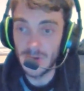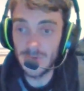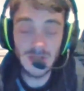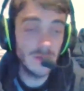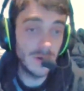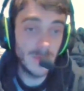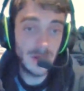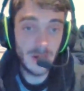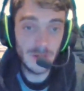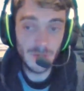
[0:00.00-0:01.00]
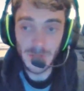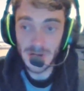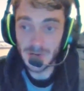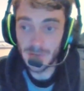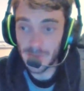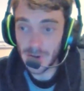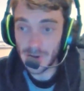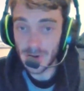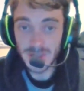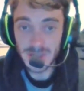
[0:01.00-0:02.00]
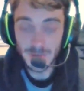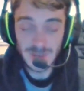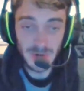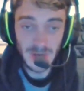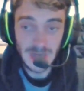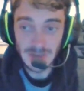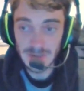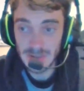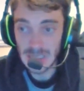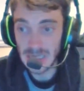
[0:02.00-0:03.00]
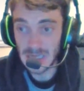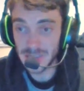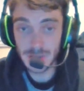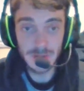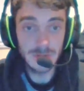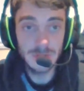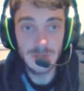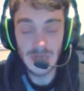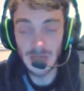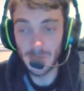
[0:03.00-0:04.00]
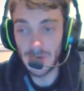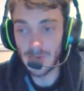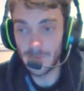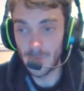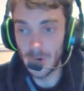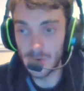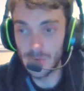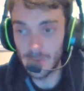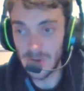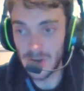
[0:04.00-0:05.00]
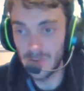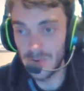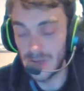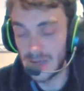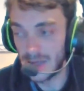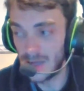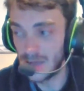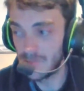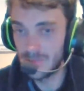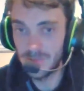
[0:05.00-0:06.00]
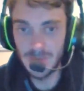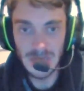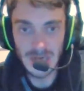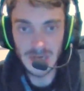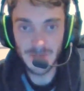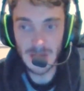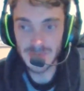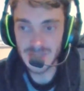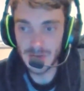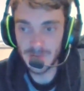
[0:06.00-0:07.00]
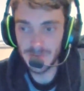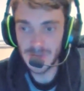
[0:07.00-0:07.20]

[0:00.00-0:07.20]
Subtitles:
Thank you. I mean, I like rugby league and rugby union. I used to obviously play at school and for my local rugby club. Big league fan myself.